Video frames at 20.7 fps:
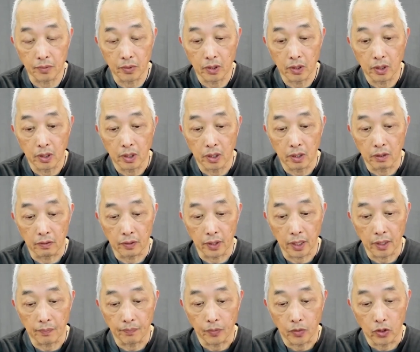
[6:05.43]
So that
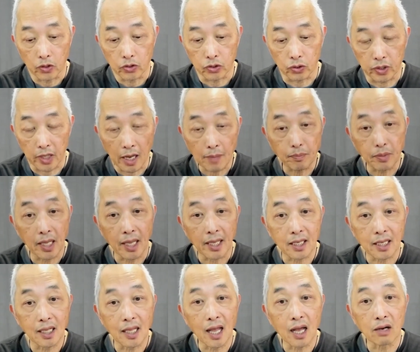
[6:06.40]
black cloud is
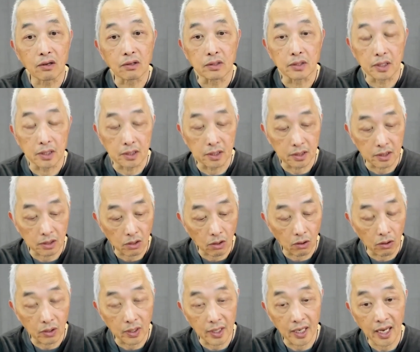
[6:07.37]
called
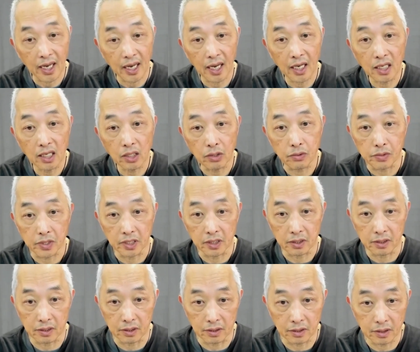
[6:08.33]
hindrances. It
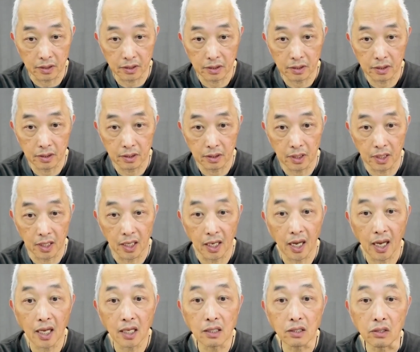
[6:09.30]
hinders
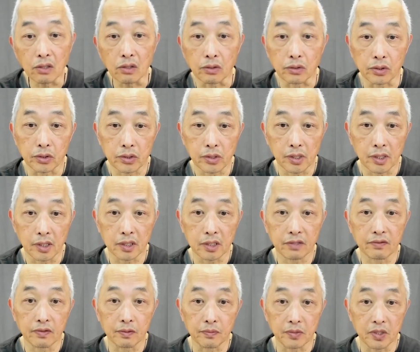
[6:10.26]
us from seeing the
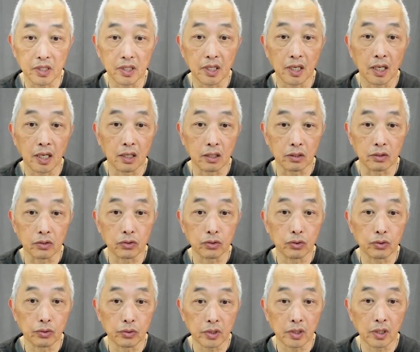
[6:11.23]
true self.
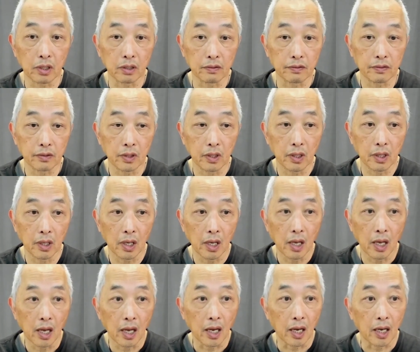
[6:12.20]
And the
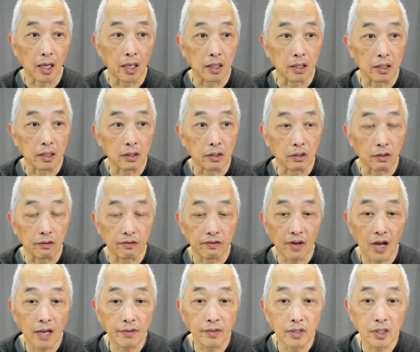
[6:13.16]
5 hindrances
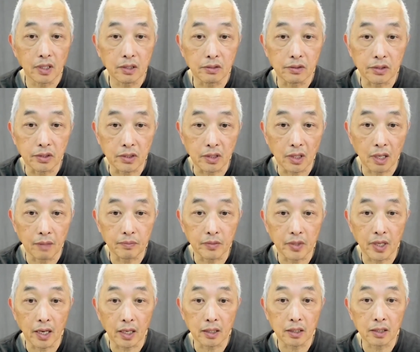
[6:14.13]
come back to
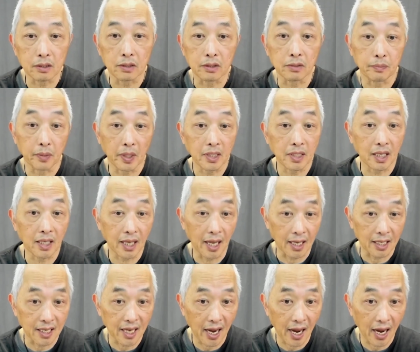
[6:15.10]
basically attachment,
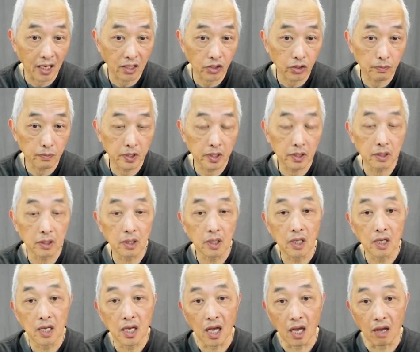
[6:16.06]

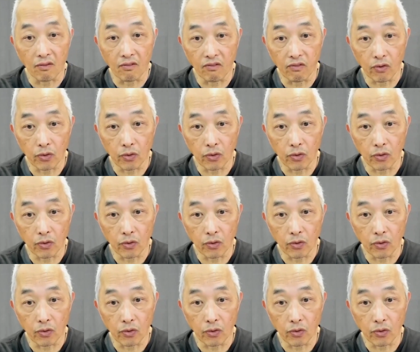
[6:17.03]
aversion, right?